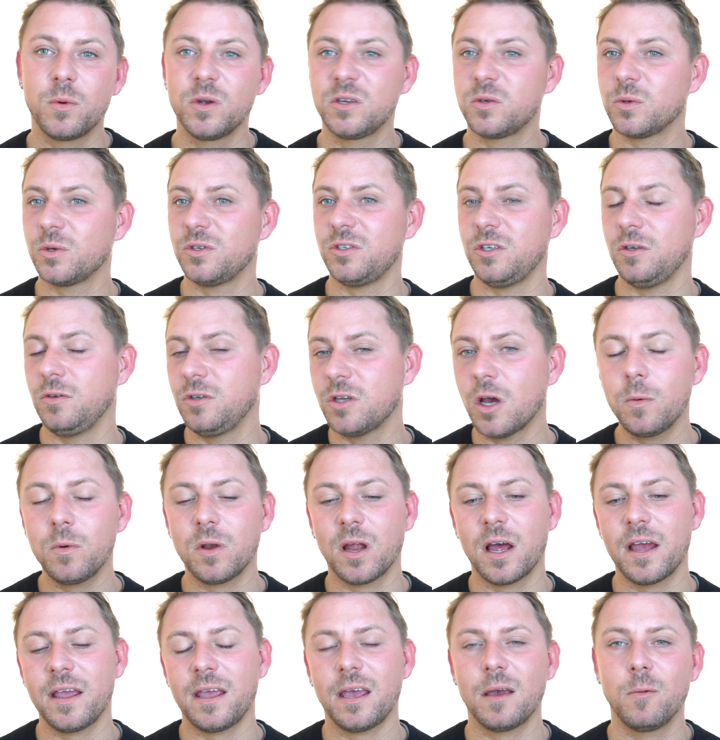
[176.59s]
which ones you don't
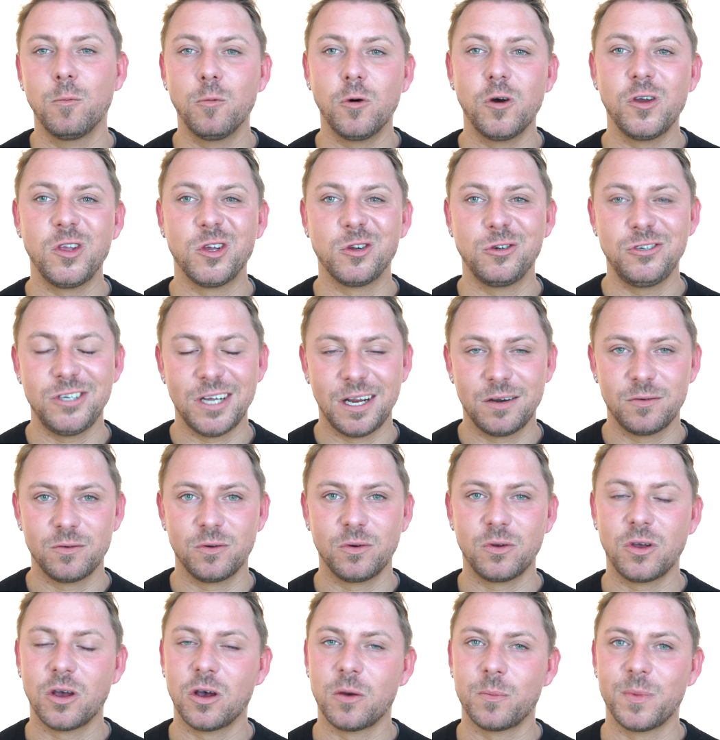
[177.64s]
like, and what your general
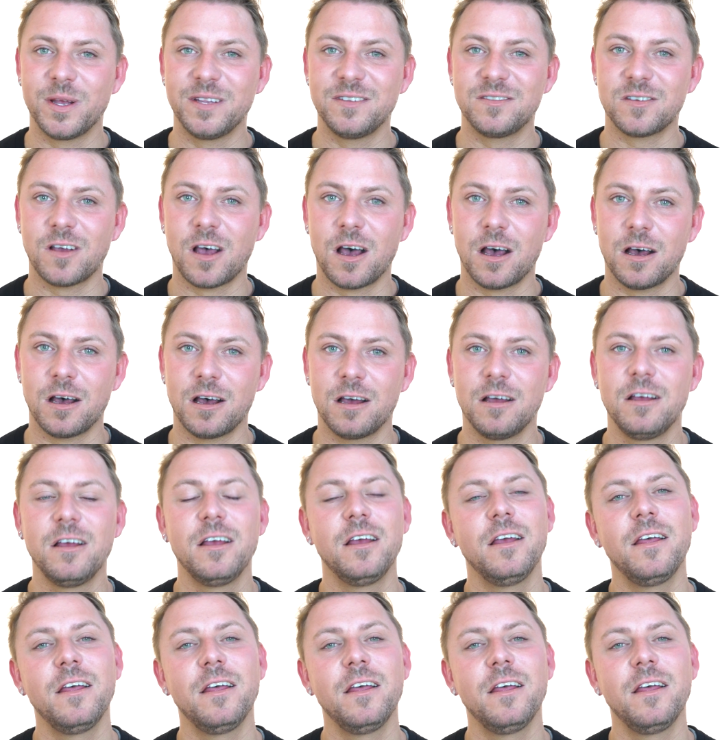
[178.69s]
comments are.